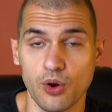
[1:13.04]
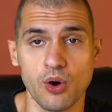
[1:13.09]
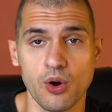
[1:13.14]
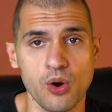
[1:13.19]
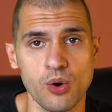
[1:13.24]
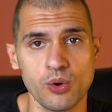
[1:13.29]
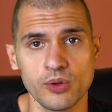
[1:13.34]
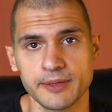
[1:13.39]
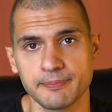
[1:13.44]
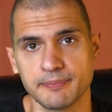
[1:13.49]

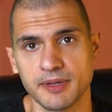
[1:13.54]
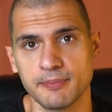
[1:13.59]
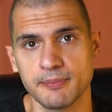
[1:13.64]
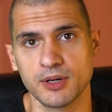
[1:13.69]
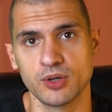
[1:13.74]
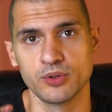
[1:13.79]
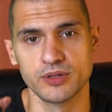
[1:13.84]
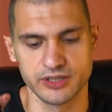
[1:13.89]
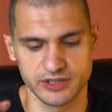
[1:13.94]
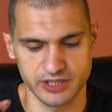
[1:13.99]
all the
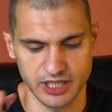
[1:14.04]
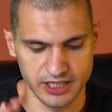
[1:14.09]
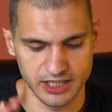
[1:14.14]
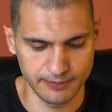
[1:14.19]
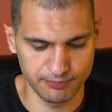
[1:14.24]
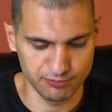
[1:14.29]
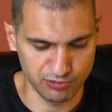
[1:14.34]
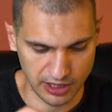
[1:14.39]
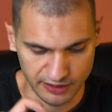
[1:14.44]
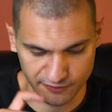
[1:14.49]
people inside the
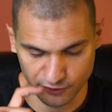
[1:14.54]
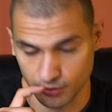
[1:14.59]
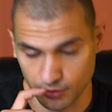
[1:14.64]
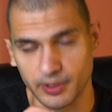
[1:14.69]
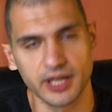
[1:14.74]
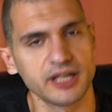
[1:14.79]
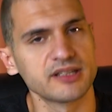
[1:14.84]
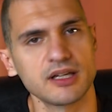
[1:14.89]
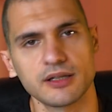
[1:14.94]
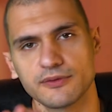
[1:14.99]
platform,
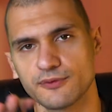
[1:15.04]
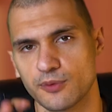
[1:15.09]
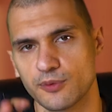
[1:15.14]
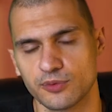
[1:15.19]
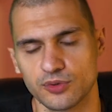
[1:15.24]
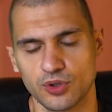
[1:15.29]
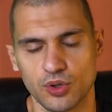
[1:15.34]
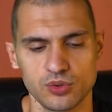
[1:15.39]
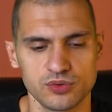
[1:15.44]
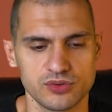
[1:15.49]
except for
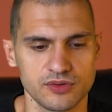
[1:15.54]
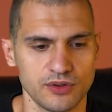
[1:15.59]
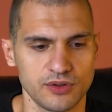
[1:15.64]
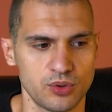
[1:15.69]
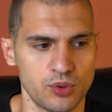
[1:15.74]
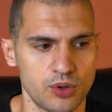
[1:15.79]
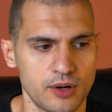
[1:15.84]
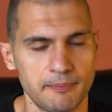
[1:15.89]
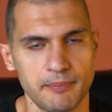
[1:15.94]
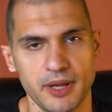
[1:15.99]
those
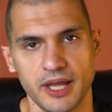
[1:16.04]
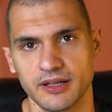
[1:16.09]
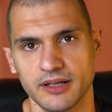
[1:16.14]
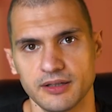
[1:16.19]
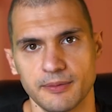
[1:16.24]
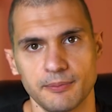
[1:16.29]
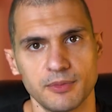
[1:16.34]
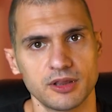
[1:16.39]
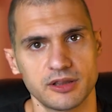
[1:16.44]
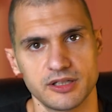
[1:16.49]
who are paying
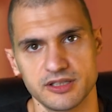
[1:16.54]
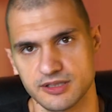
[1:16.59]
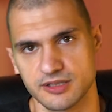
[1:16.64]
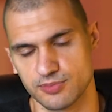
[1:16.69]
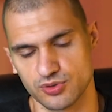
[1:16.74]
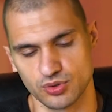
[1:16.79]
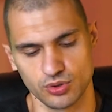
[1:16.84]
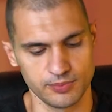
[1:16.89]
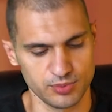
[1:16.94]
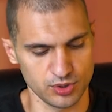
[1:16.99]
the monthly
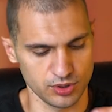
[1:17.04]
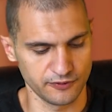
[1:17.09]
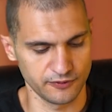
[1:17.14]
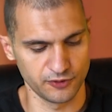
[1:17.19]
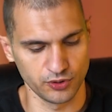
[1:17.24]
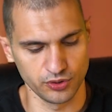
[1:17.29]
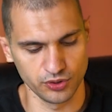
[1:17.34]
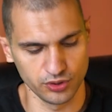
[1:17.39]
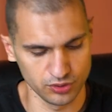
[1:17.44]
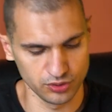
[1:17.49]
subscription
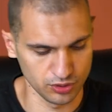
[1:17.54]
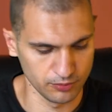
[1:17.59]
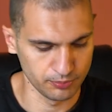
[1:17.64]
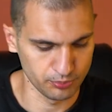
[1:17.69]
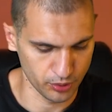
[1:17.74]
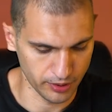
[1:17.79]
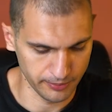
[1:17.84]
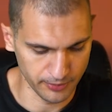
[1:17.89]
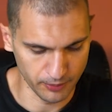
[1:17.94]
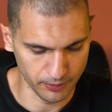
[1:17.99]
for YouTube
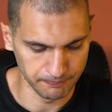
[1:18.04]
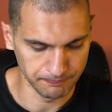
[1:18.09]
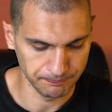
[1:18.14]
Premium.